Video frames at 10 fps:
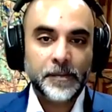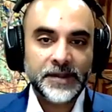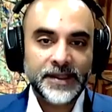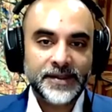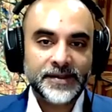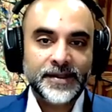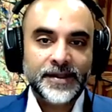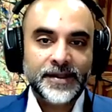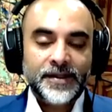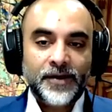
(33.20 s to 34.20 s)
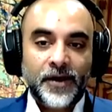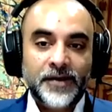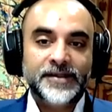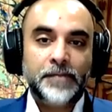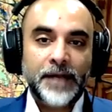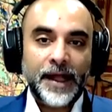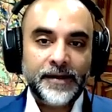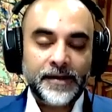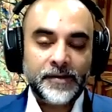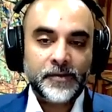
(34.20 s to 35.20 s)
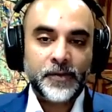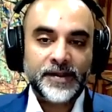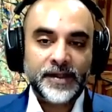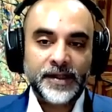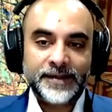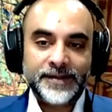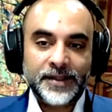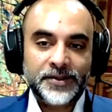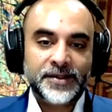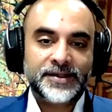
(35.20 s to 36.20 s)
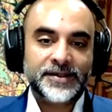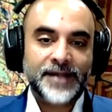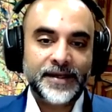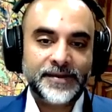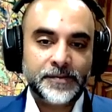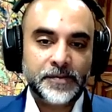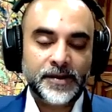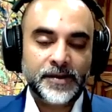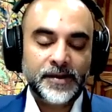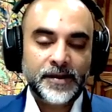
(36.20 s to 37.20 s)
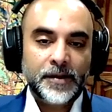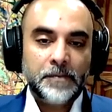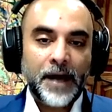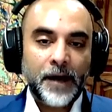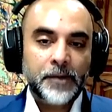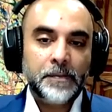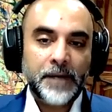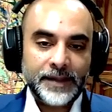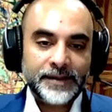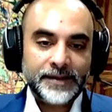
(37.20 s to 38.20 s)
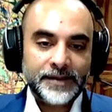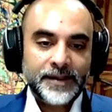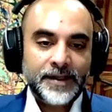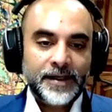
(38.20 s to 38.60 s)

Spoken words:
companies on this planet with such a sizable power plants.